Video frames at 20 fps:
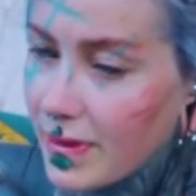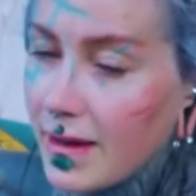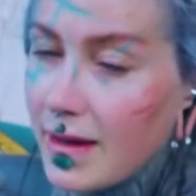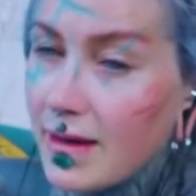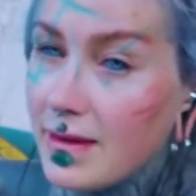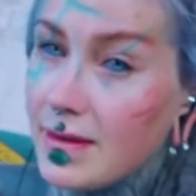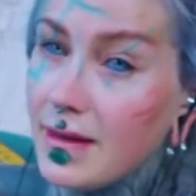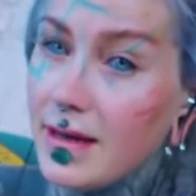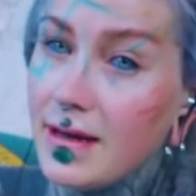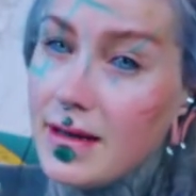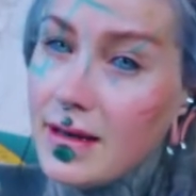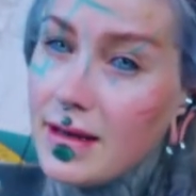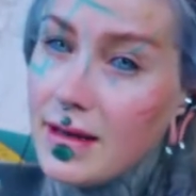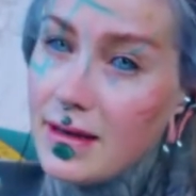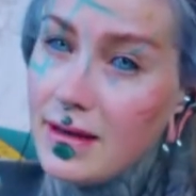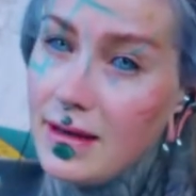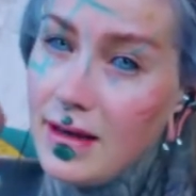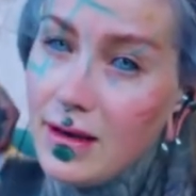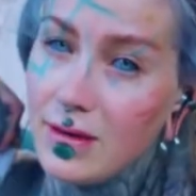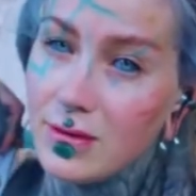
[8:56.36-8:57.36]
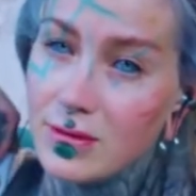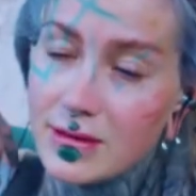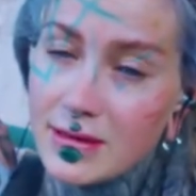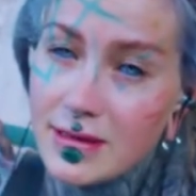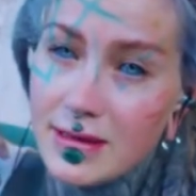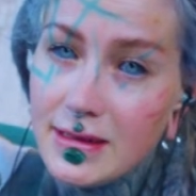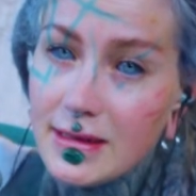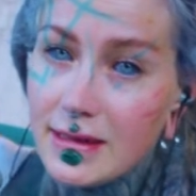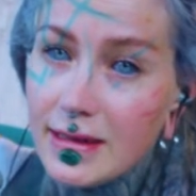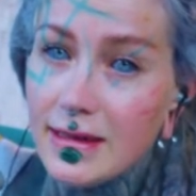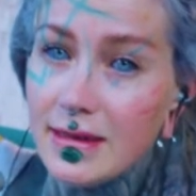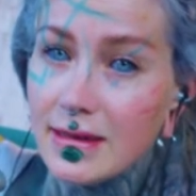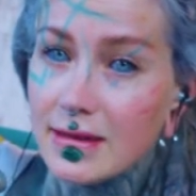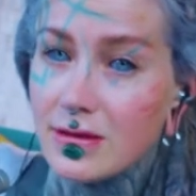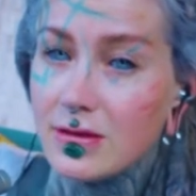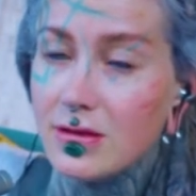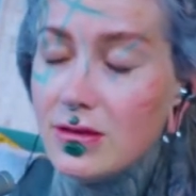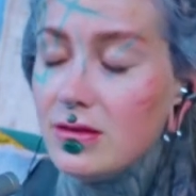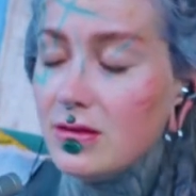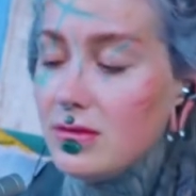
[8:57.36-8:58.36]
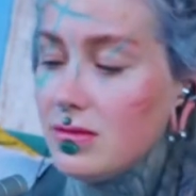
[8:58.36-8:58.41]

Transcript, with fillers: And that I now sit here